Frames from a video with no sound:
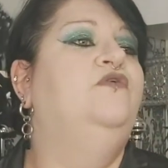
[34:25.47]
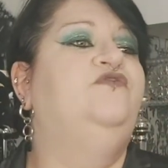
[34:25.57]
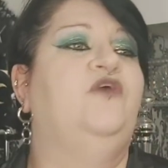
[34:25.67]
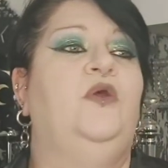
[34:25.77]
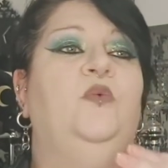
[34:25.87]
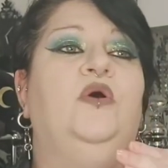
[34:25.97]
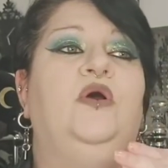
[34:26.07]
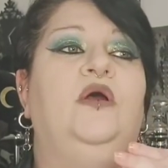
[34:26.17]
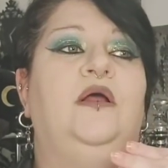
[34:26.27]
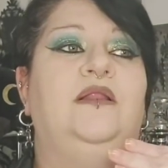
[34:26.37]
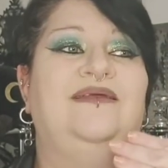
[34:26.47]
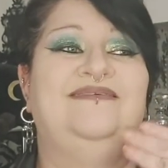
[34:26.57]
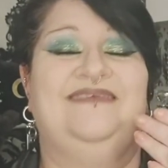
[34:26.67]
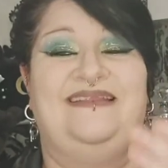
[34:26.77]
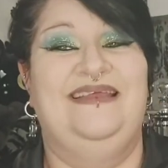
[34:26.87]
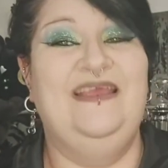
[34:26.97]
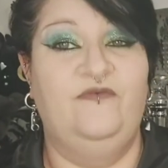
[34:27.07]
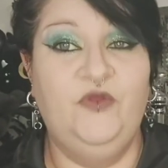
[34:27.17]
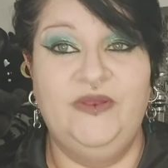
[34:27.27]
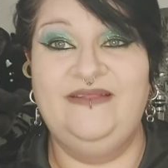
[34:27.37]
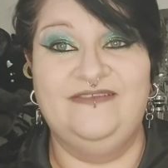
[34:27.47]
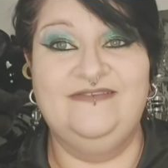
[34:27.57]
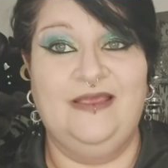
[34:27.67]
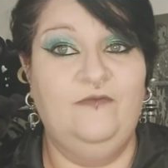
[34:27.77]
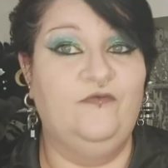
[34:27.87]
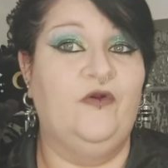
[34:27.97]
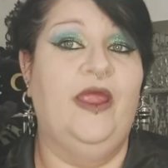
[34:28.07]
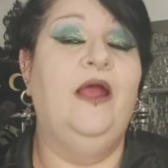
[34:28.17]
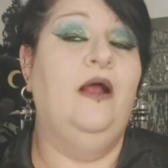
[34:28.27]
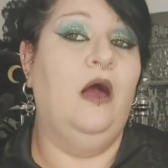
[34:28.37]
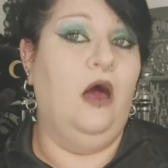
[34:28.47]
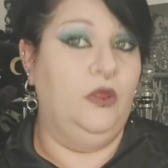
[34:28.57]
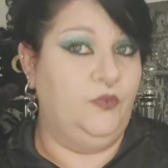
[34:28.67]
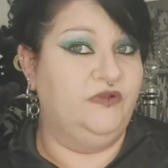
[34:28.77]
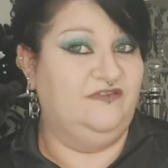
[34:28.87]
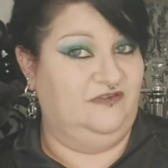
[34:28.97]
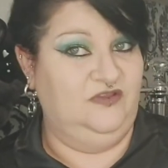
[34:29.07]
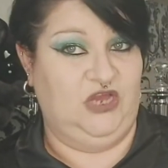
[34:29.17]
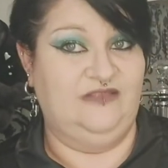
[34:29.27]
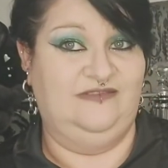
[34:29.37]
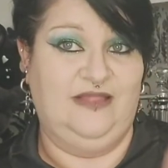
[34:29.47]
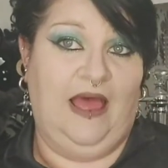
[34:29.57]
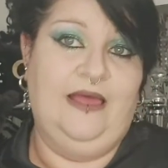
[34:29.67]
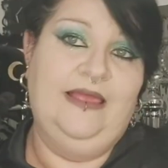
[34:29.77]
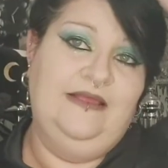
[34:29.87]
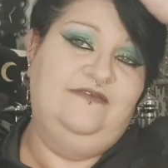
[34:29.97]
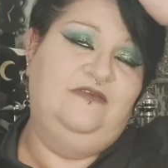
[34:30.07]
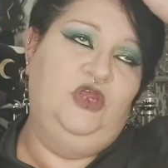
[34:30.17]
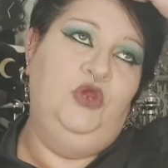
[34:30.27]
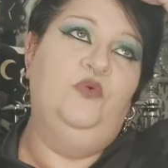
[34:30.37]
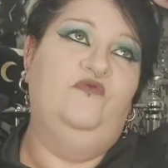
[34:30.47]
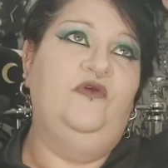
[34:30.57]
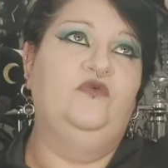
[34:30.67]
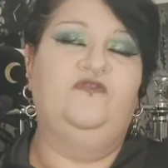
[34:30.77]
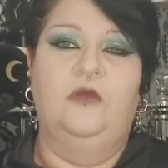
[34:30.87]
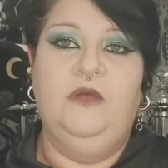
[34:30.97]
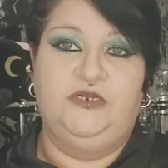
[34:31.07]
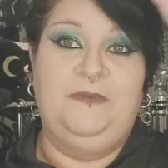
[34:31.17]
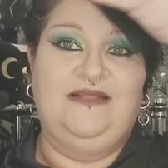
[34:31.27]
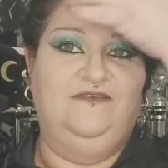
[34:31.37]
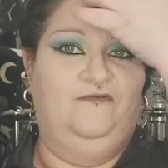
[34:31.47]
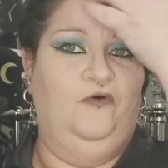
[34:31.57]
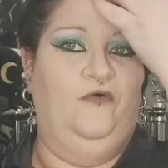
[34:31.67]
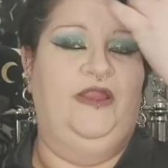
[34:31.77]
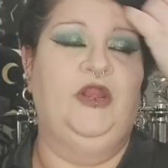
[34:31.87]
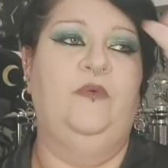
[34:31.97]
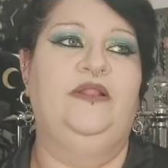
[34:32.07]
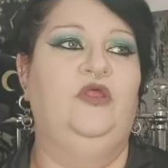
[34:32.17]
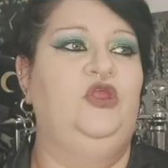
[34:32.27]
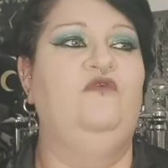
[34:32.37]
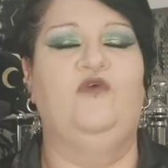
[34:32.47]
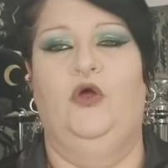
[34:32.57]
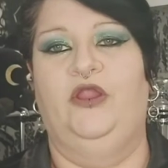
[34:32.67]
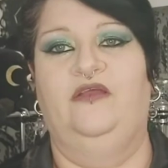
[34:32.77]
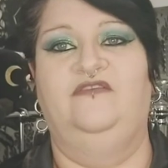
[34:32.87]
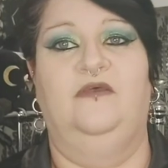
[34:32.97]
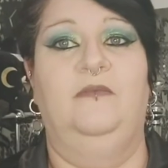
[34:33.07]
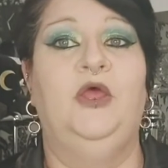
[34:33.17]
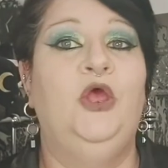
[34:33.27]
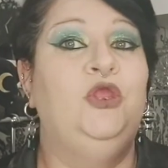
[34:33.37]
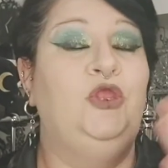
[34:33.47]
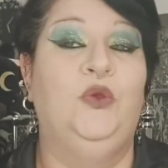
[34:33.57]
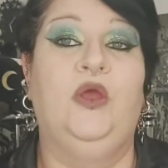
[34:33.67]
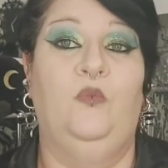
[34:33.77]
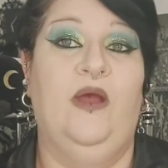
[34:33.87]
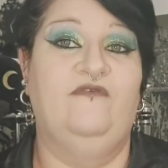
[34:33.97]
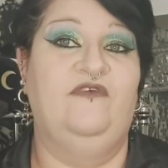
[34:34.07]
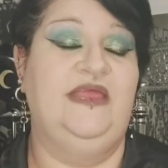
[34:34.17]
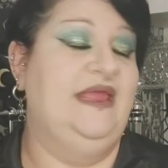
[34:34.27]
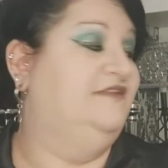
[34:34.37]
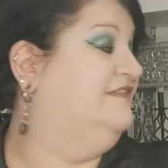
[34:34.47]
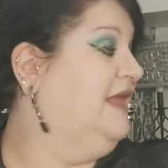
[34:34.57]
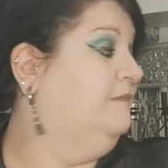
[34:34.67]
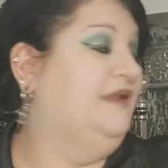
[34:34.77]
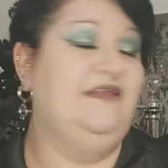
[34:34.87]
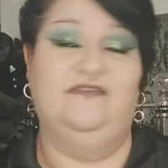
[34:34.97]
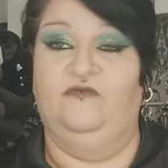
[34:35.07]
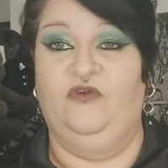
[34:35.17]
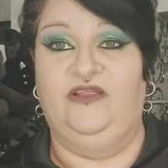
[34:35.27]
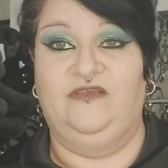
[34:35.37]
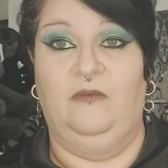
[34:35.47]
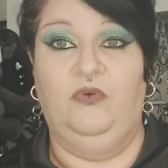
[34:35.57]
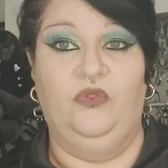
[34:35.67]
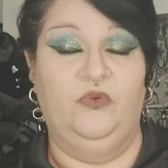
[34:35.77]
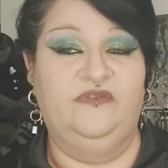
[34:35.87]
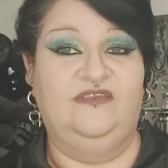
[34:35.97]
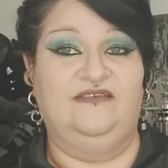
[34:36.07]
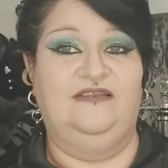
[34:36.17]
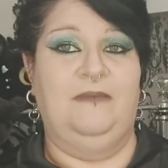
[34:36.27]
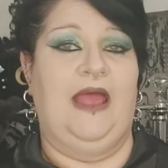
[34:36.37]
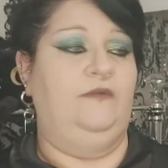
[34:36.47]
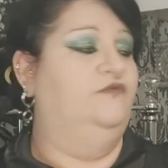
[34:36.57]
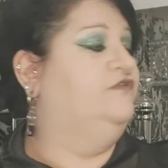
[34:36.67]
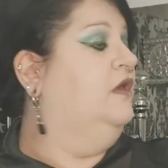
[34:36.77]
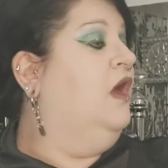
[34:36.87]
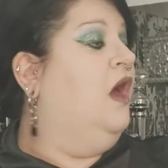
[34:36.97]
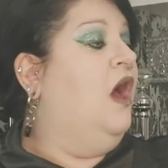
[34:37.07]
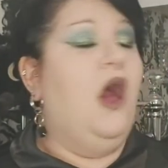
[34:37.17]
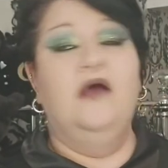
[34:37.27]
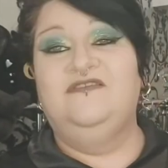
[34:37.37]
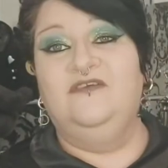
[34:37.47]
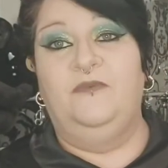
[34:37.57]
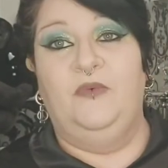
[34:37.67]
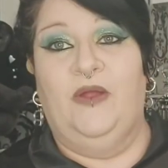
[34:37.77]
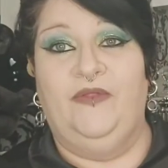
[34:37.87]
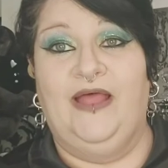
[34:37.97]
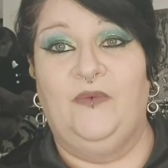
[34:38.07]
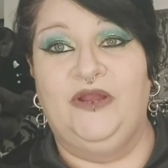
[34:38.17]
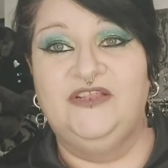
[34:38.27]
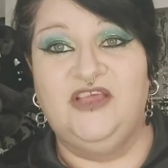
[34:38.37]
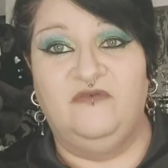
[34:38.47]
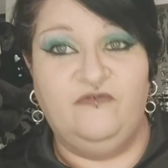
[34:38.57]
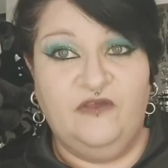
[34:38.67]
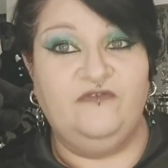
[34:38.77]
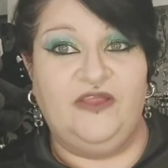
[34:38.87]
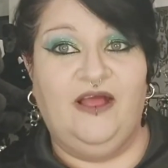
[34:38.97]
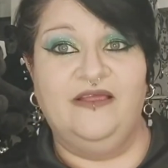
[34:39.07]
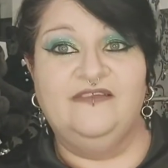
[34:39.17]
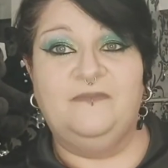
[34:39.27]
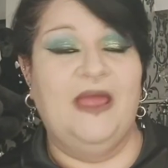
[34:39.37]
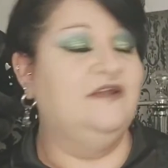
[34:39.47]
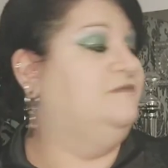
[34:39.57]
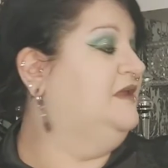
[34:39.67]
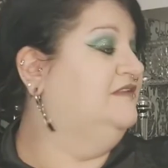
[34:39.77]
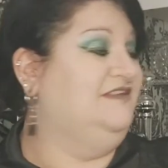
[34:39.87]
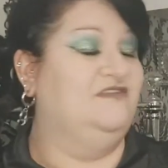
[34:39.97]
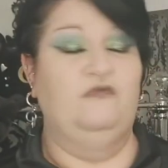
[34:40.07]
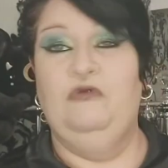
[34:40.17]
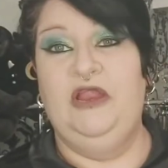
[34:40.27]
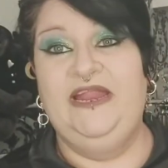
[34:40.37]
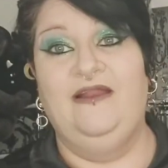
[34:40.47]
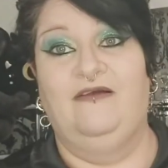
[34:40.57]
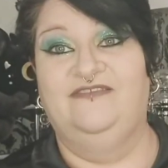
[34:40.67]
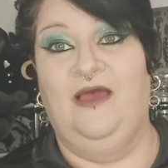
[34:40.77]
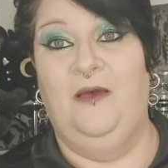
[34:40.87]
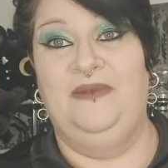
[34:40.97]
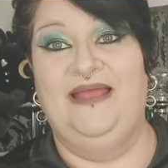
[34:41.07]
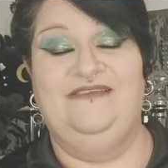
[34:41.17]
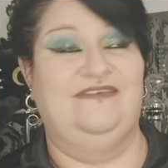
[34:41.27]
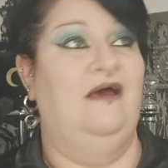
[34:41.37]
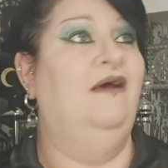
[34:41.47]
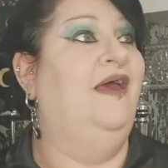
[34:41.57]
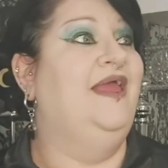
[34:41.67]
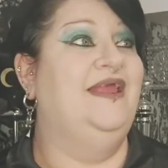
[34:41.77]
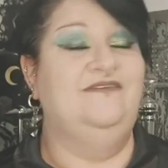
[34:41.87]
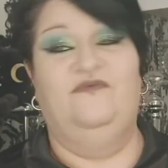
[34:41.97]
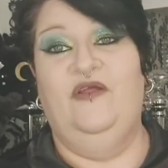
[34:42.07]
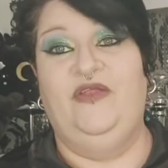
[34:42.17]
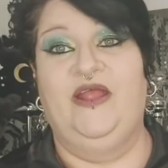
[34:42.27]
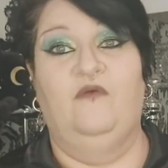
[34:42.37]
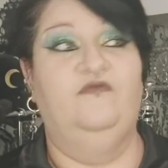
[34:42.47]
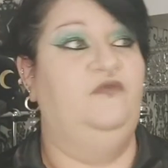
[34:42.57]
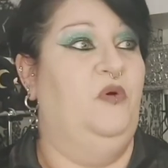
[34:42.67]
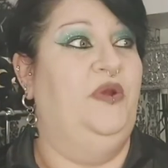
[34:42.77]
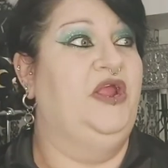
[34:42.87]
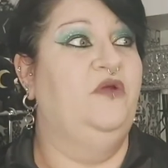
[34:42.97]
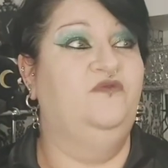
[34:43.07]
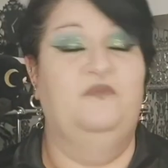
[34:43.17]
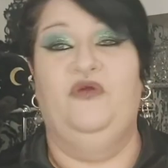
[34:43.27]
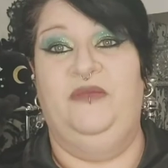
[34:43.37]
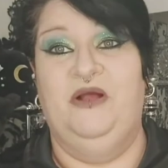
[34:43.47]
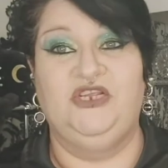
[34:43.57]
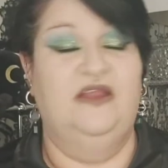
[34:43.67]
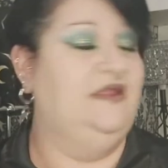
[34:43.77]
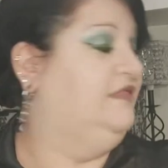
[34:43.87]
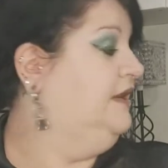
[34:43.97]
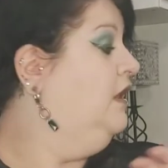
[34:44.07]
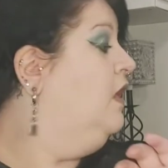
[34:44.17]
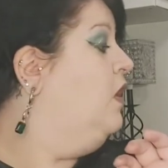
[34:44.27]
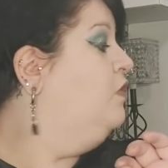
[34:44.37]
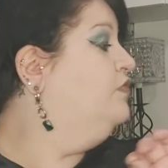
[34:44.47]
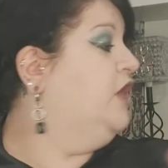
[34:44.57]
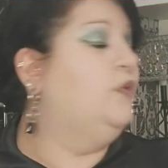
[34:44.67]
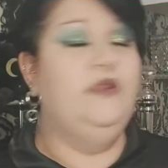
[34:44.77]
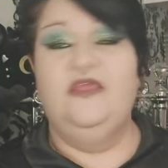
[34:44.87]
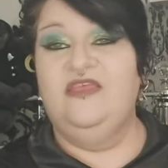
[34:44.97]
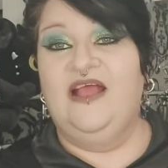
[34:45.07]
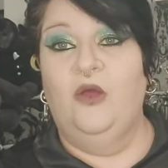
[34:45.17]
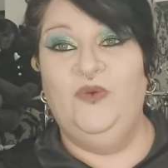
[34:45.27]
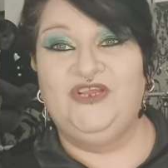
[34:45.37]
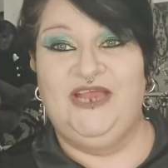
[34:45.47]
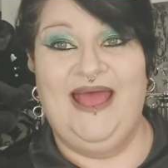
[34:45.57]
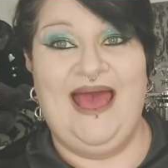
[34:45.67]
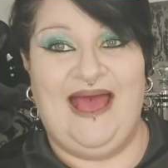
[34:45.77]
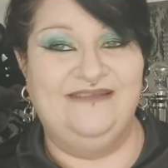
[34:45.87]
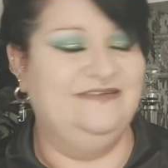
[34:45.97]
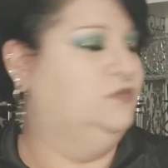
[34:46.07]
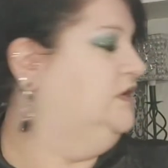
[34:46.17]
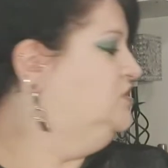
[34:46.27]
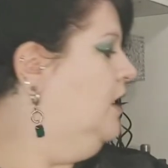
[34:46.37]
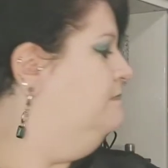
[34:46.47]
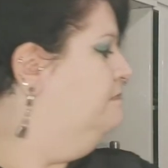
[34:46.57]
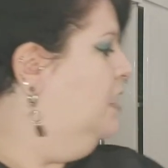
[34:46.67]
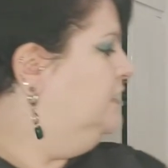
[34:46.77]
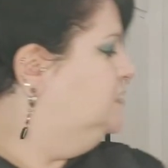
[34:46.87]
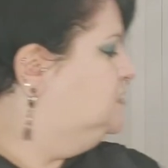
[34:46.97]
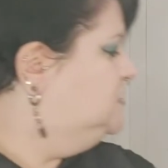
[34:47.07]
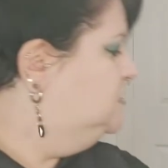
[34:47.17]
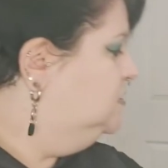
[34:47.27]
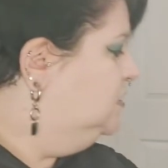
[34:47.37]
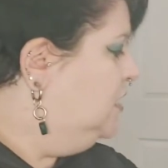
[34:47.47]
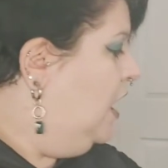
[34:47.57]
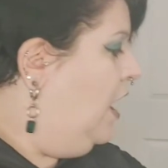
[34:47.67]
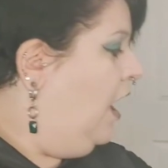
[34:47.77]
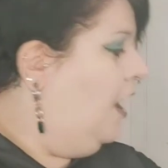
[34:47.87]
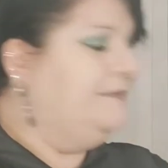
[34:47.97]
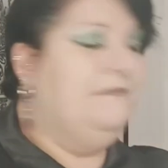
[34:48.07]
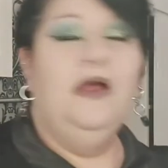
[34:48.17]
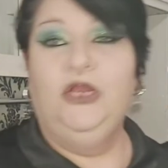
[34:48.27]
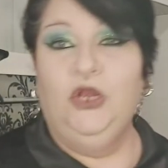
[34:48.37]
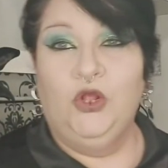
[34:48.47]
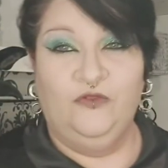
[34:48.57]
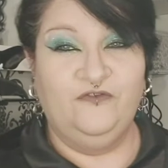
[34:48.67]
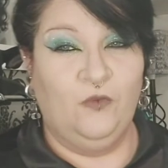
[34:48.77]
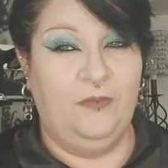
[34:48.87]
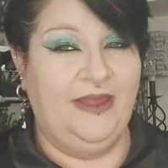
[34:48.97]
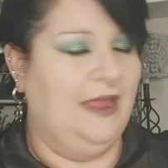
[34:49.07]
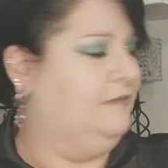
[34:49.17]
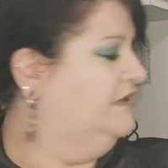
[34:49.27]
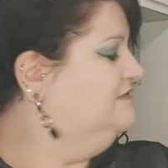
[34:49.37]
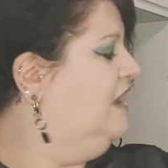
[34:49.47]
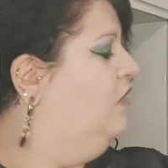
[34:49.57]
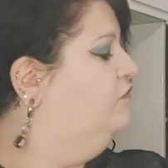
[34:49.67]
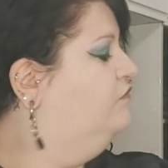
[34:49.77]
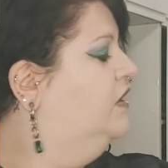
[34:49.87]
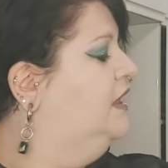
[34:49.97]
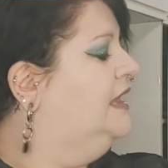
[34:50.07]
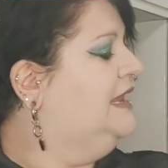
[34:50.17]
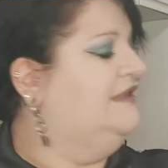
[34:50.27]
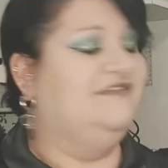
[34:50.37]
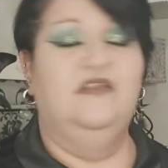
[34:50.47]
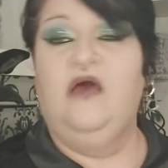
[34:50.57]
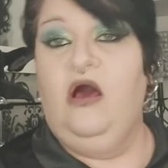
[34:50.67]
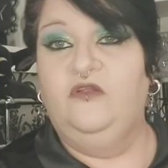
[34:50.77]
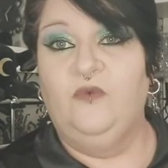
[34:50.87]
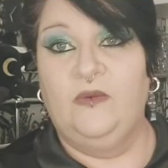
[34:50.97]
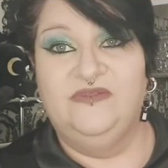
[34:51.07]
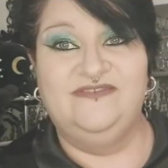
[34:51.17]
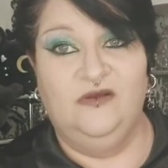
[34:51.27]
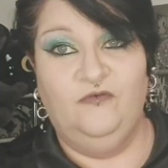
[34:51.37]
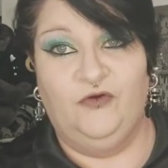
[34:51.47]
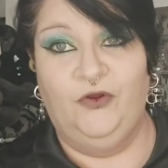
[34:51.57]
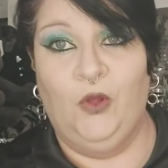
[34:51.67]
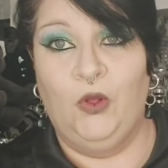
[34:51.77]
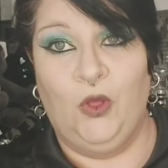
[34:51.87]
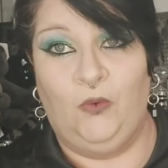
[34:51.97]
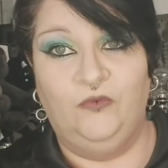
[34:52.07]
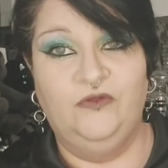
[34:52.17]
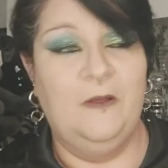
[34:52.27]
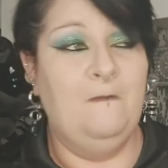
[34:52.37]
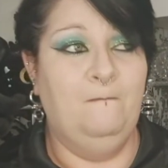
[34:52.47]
So, like I said, if you need to save for it, I would suggest that. You will feel so much better for it, knowing that you've got an item you can wear for years. That blazer, for example, that was £60, I'll still be wearing that when I turn 50, I expect, because it's a really nice cut blazer. It's very comfortable and it goes with pretty much anything. The only thing I wish it had, which I might look at swapping out myself, is that the hardware was silver and not gold.